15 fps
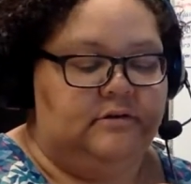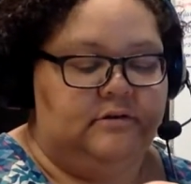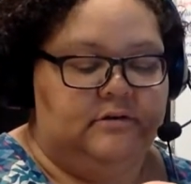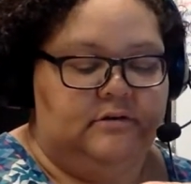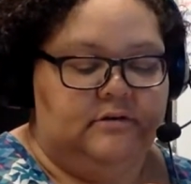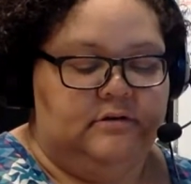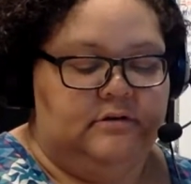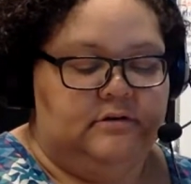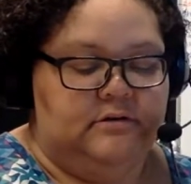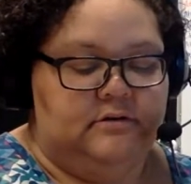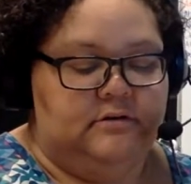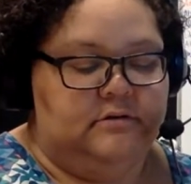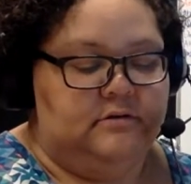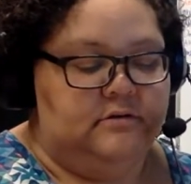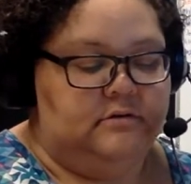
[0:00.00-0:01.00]

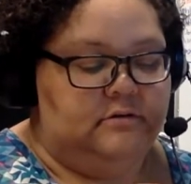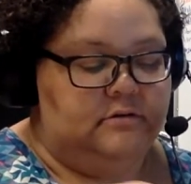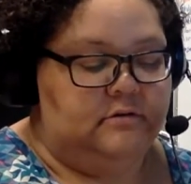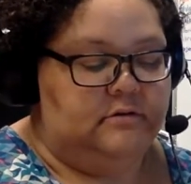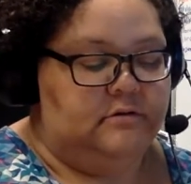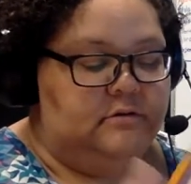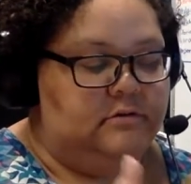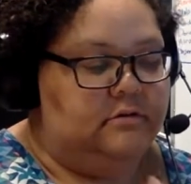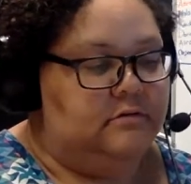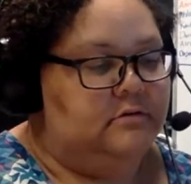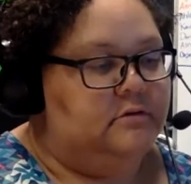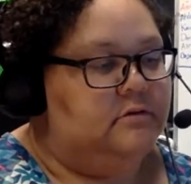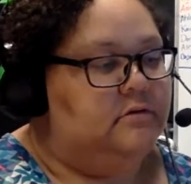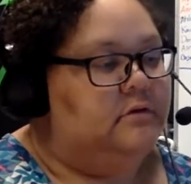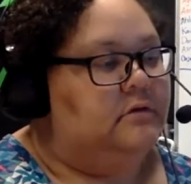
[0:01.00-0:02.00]

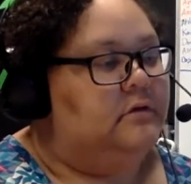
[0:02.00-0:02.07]
(no one is talking)